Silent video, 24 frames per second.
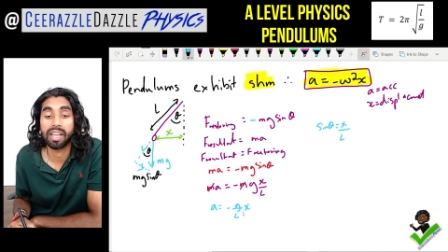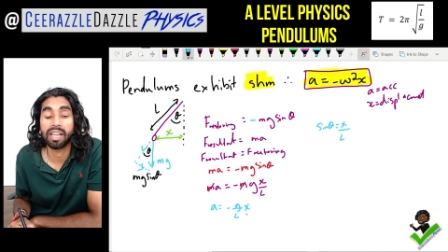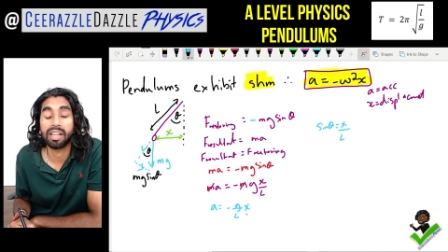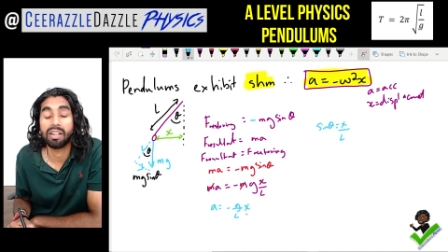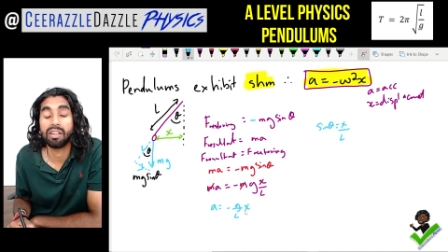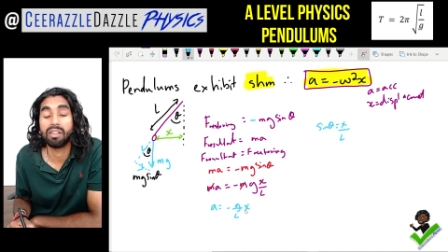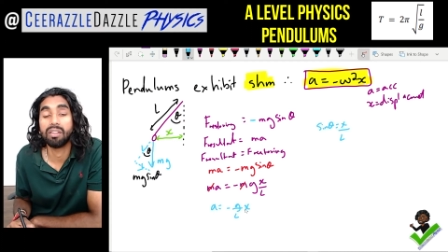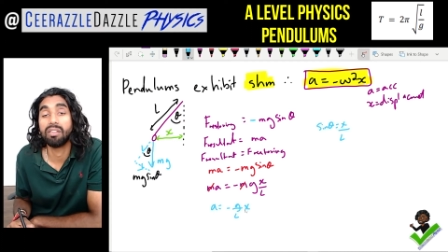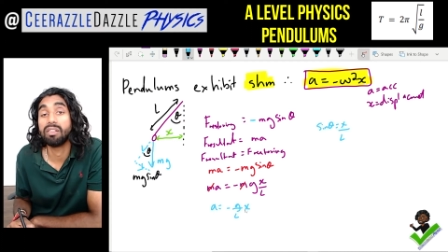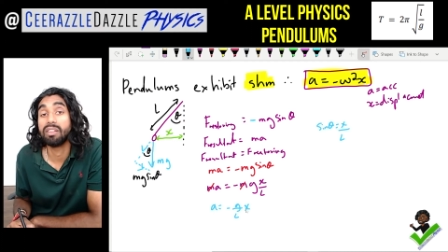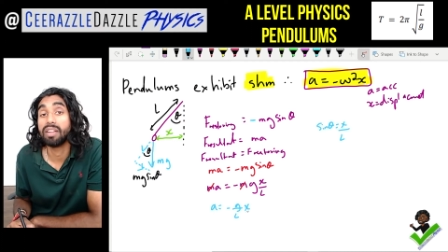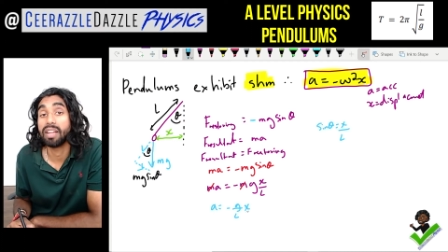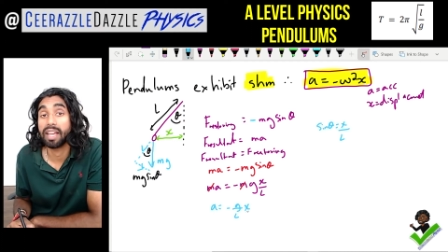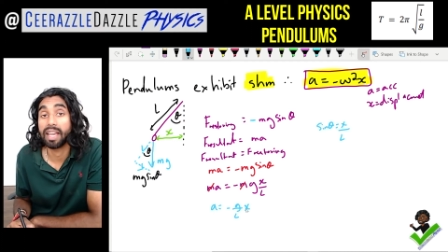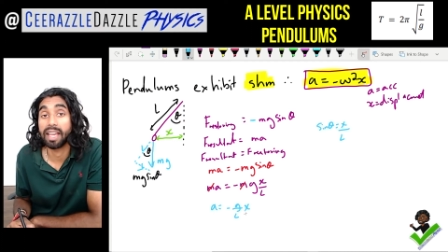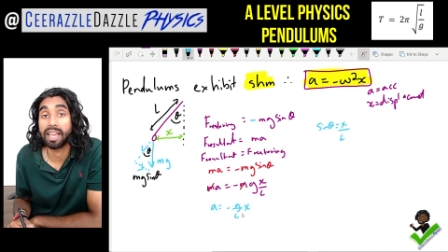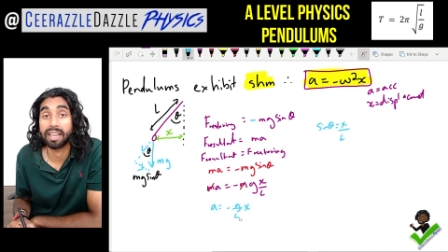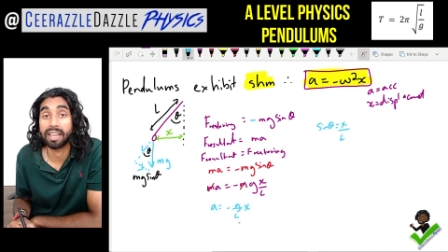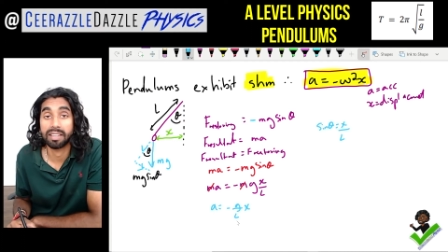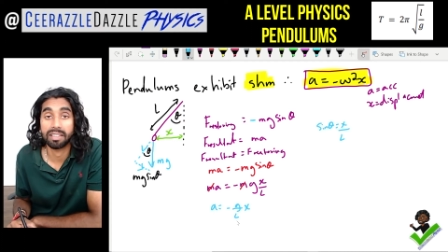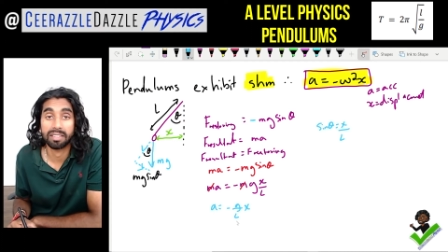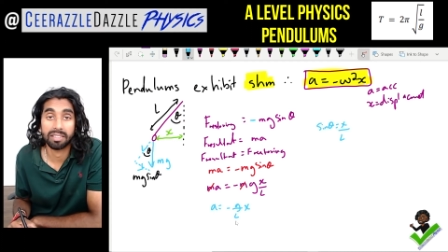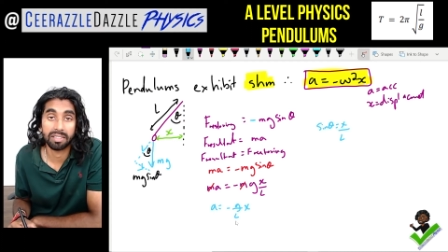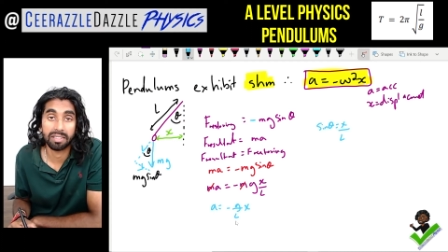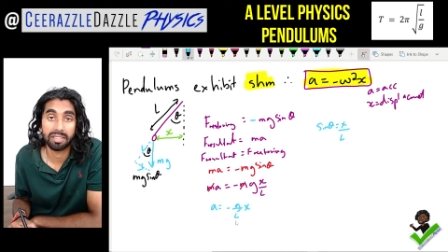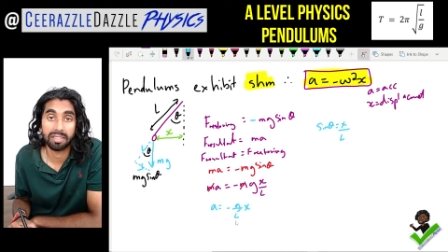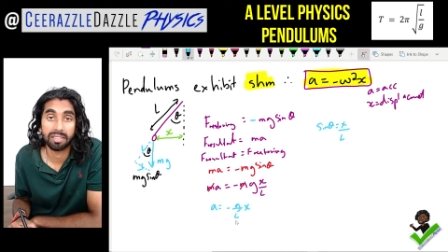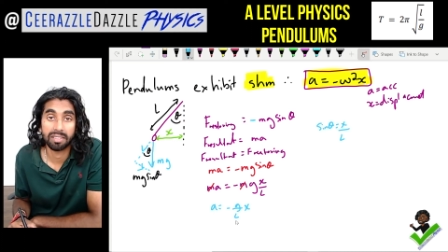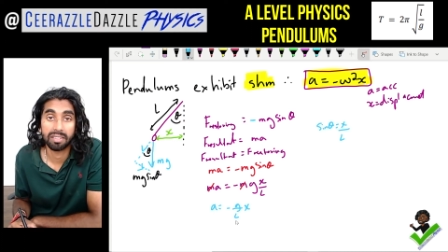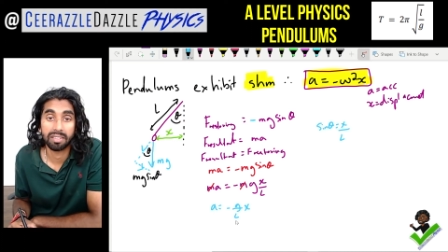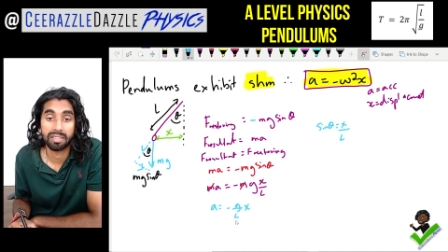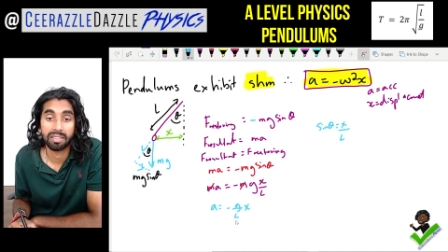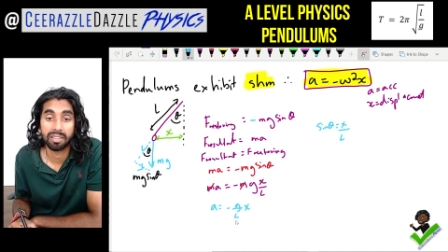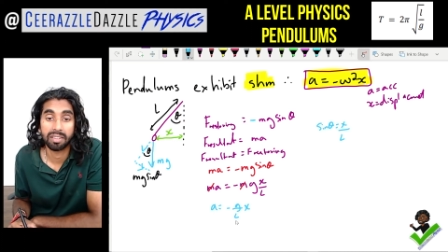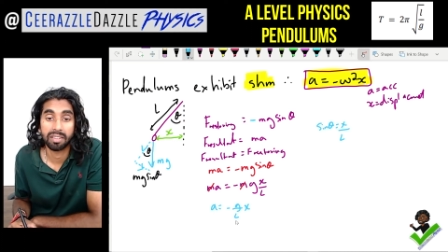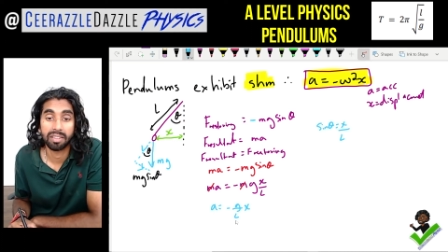LX.
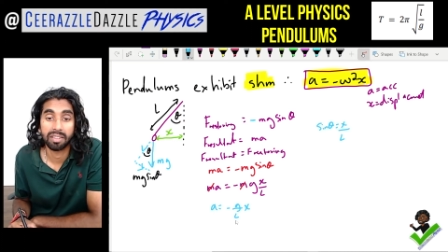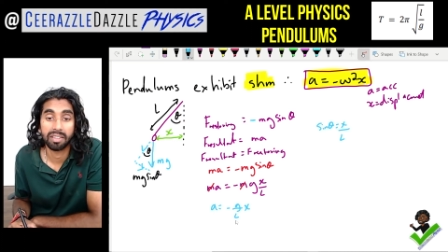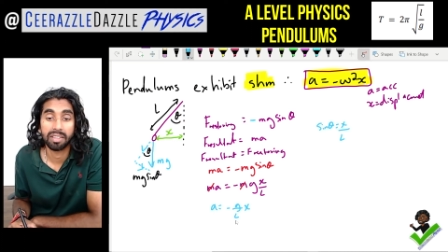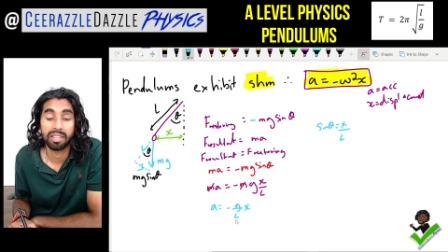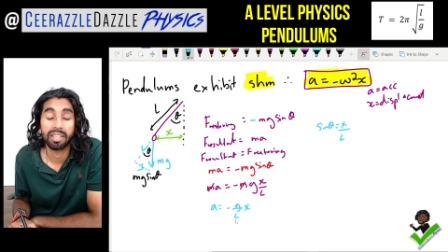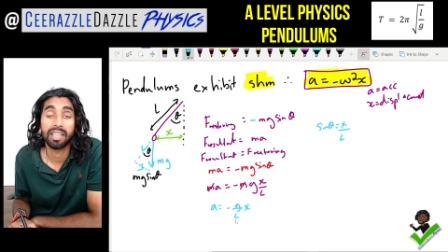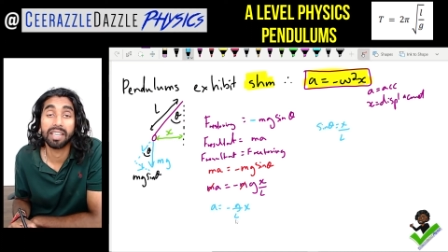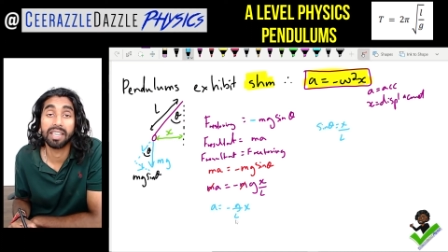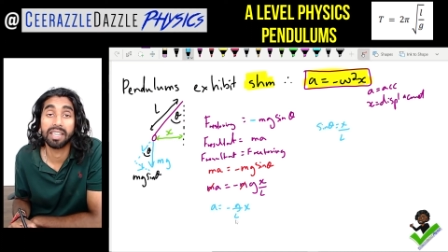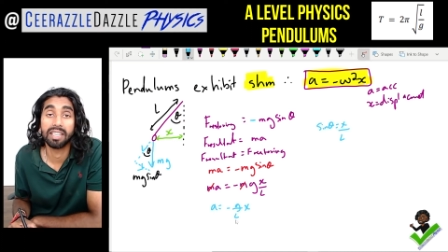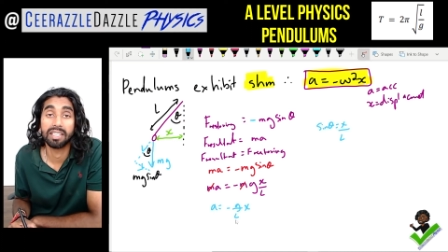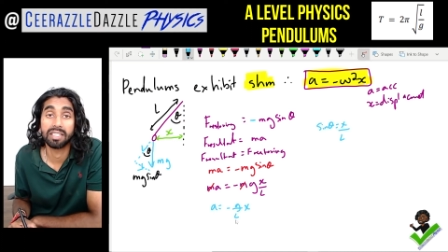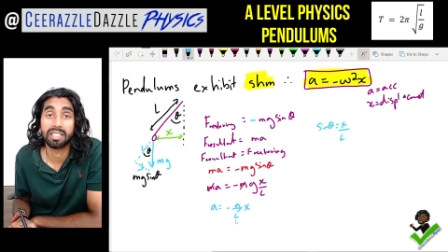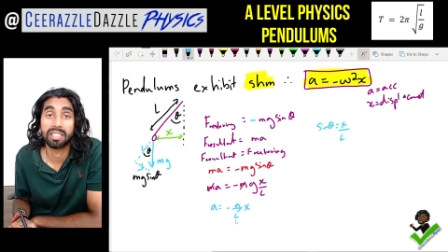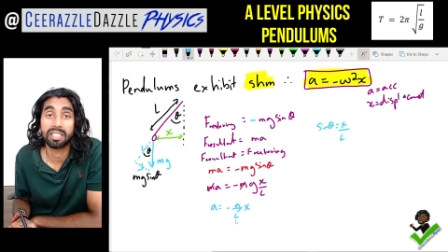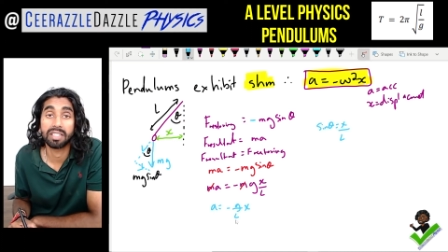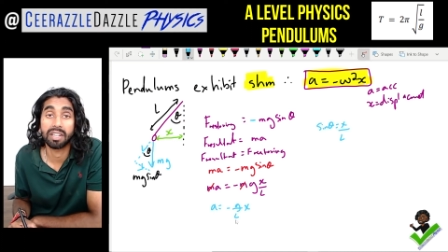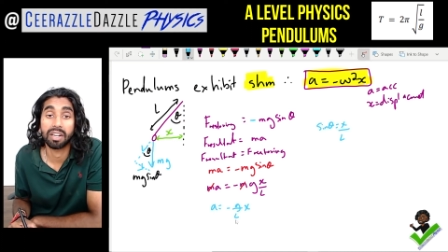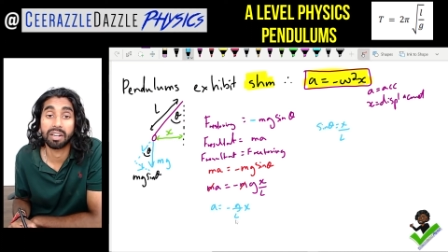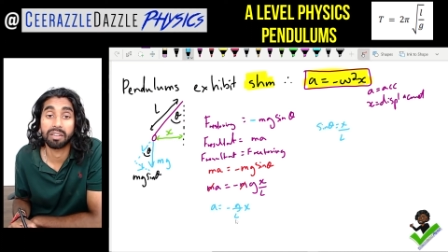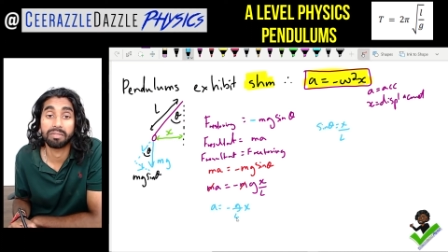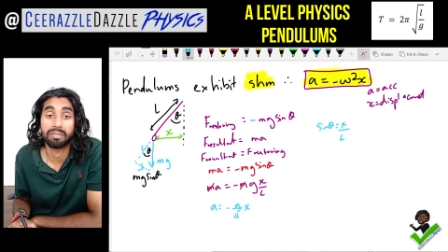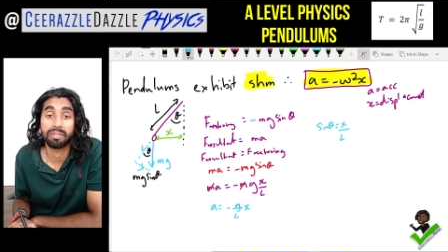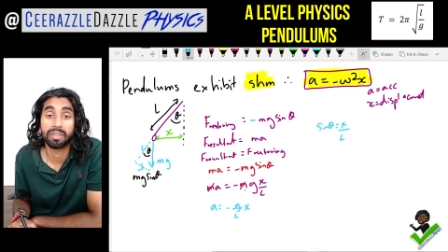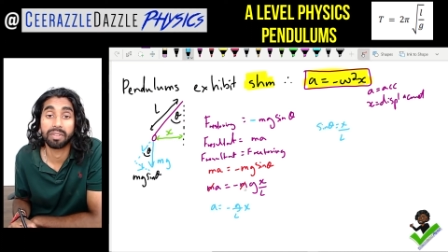Easy stuff.